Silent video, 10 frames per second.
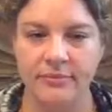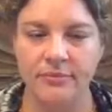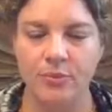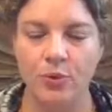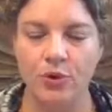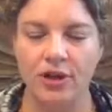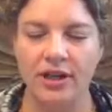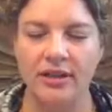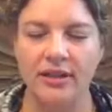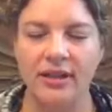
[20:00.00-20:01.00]

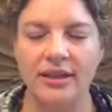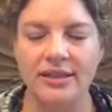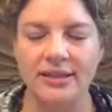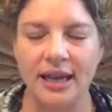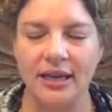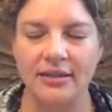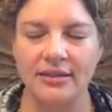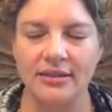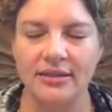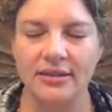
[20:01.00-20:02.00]
Breathe in the
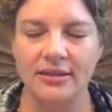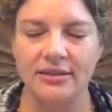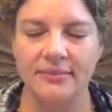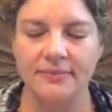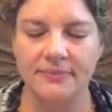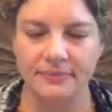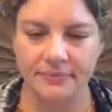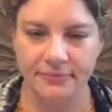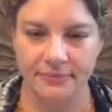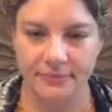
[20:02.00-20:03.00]
scent,
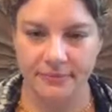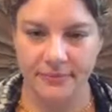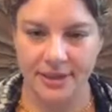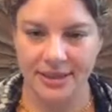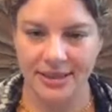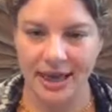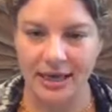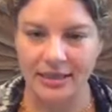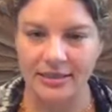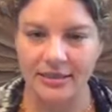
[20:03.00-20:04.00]

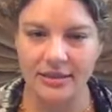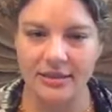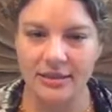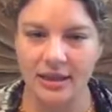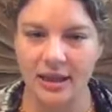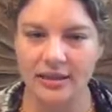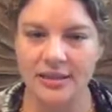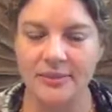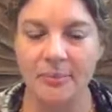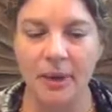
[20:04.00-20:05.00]
sight, and
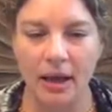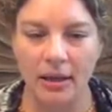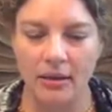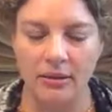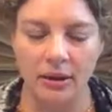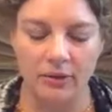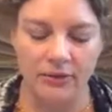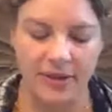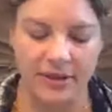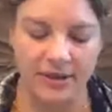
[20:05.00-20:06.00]
smell
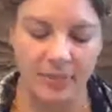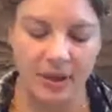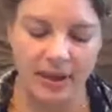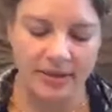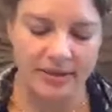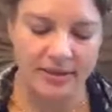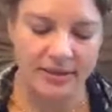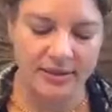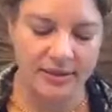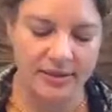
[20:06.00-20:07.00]
of this place.